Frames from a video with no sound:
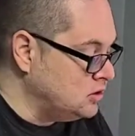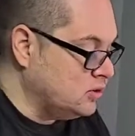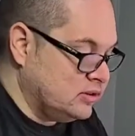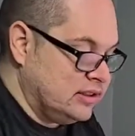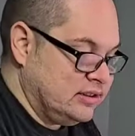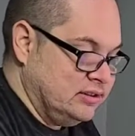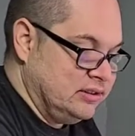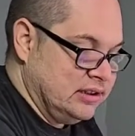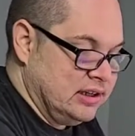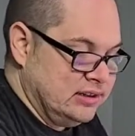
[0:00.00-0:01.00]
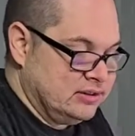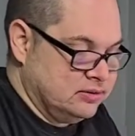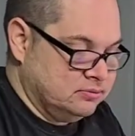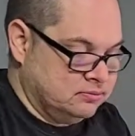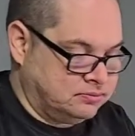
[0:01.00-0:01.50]
she knows that's how you can get
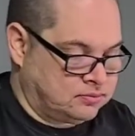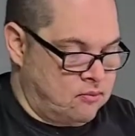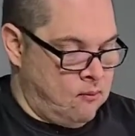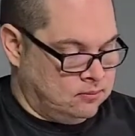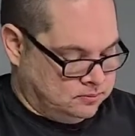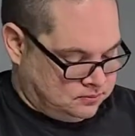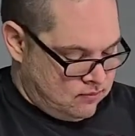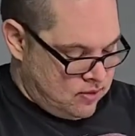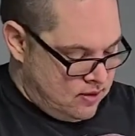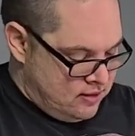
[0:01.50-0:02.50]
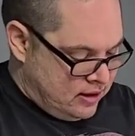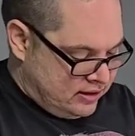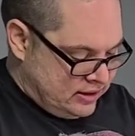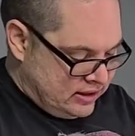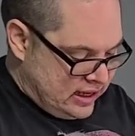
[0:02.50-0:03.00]
some. I
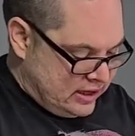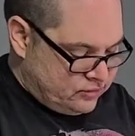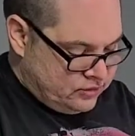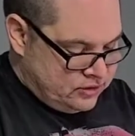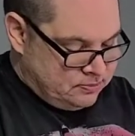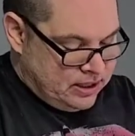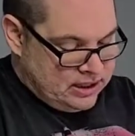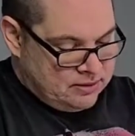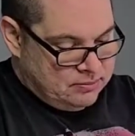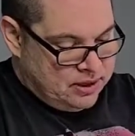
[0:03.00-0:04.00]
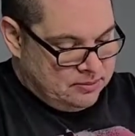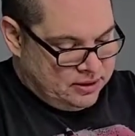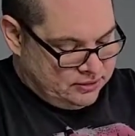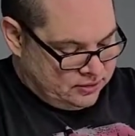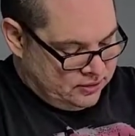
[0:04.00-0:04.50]
think the last one is bacon, but I'm
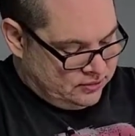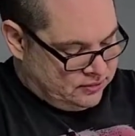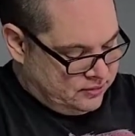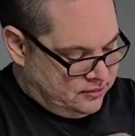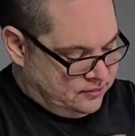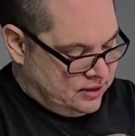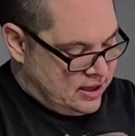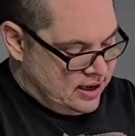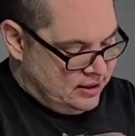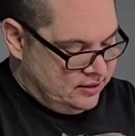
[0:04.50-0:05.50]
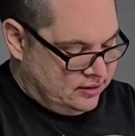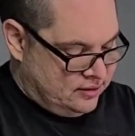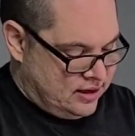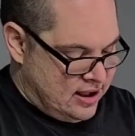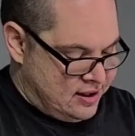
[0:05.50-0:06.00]
not sure if we got it or
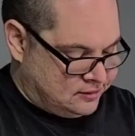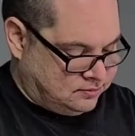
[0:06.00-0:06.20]
not.